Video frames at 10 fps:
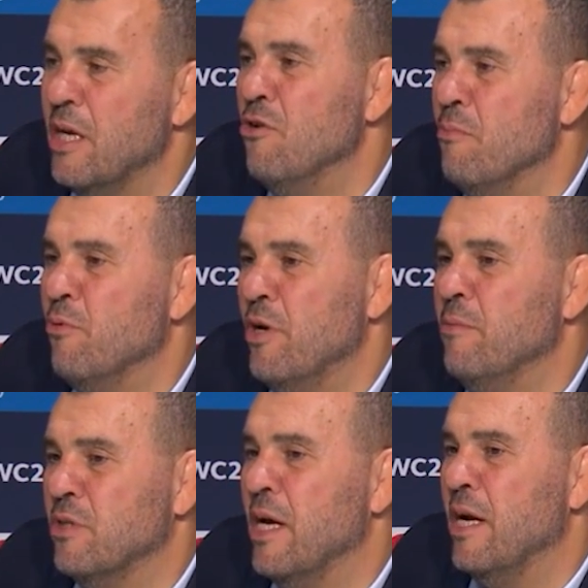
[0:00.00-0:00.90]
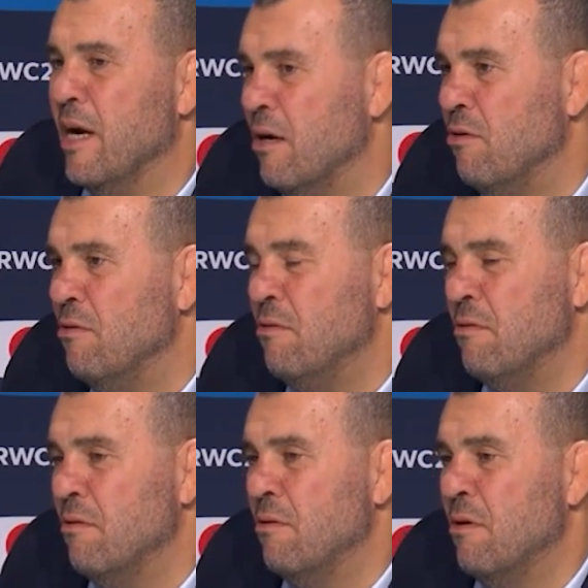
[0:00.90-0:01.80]
I can't do
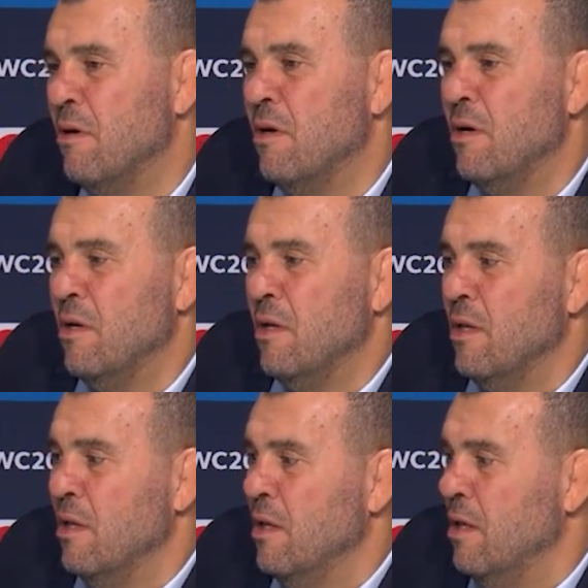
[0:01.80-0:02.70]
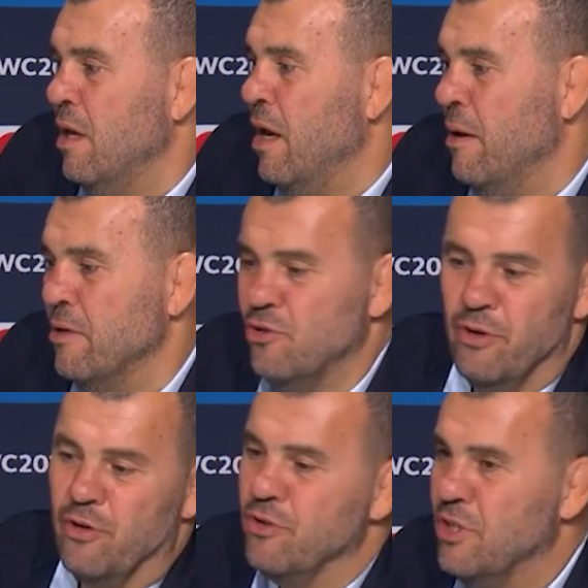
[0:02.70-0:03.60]
that straight away. Again,
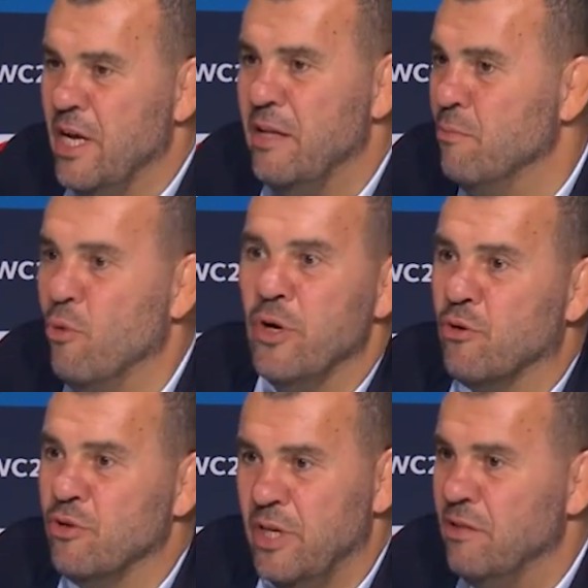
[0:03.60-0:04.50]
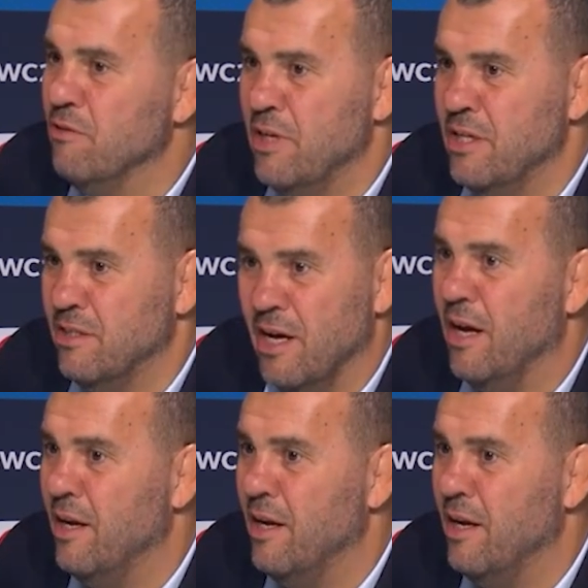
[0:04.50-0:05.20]
I haven't finished yet.